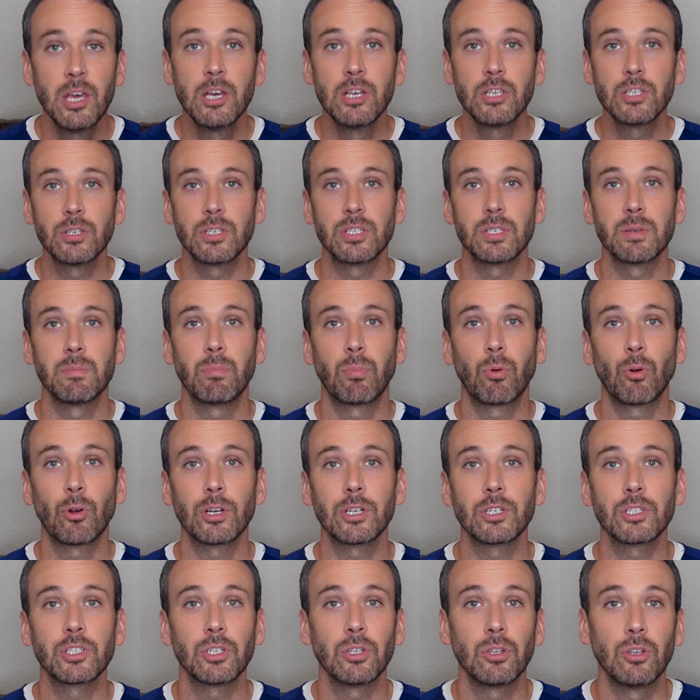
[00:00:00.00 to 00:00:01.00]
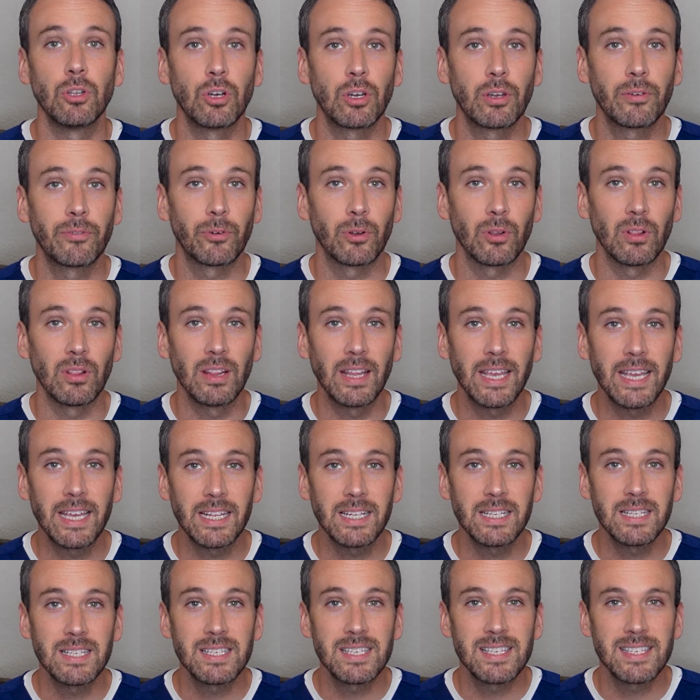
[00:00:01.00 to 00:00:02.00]
So it's important to look for
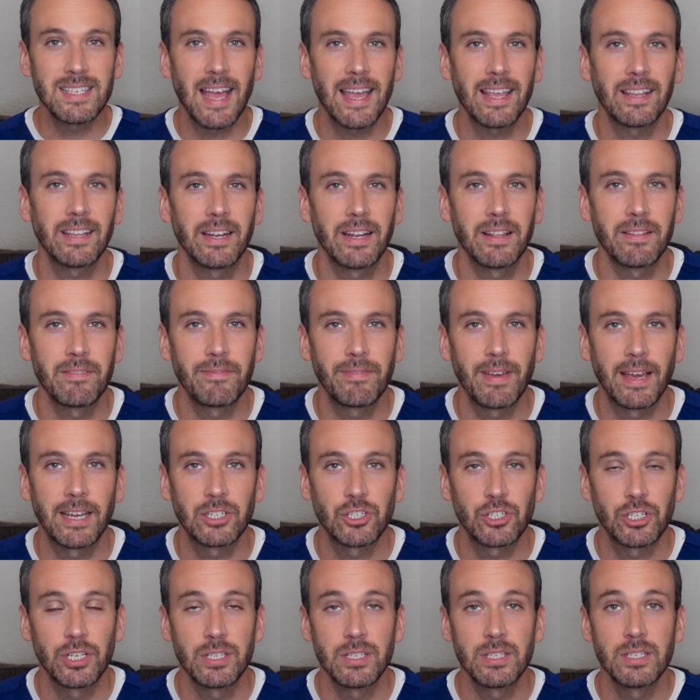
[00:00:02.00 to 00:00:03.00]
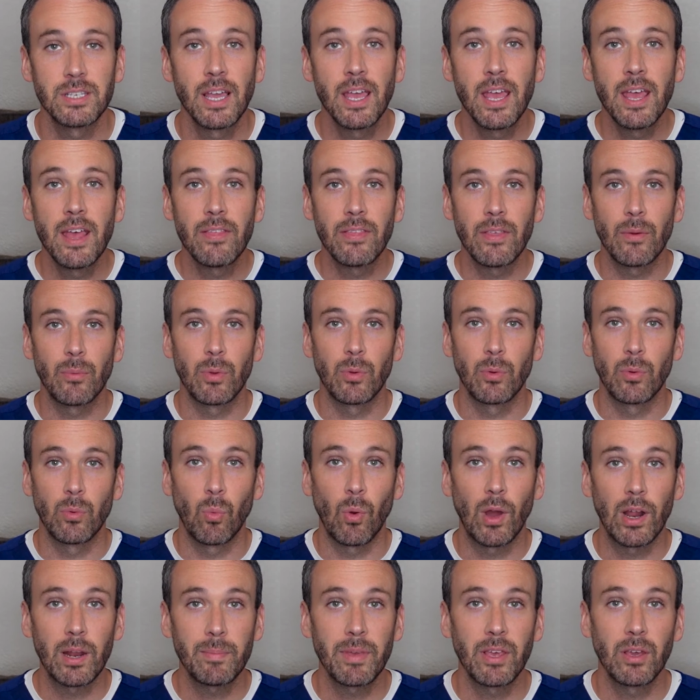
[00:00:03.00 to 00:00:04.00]
latent silent infections that we would
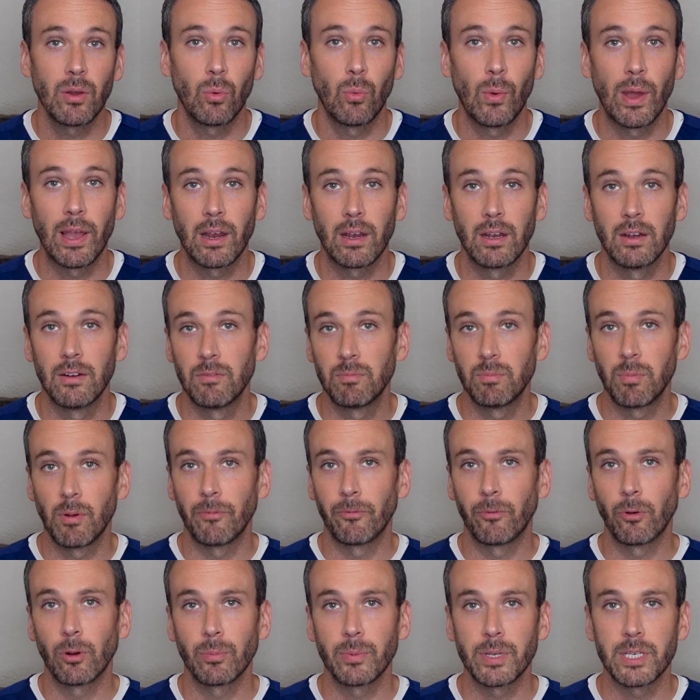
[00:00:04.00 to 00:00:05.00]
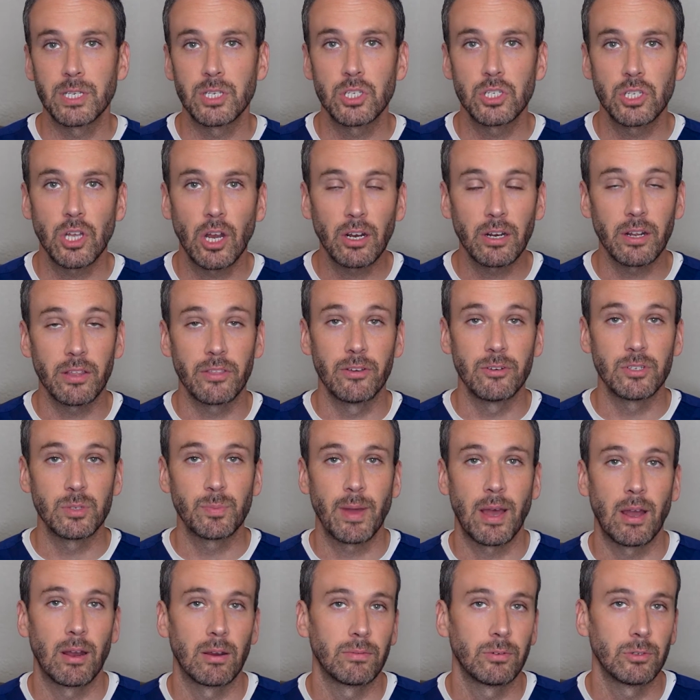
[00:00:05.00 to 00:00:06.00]
want to be aware of before we started those
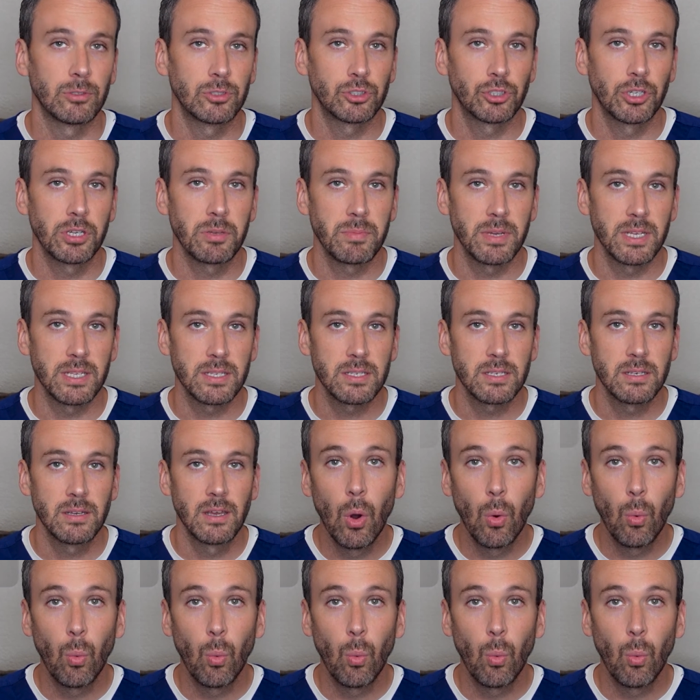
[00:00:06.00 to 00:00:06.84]
powerful treatments.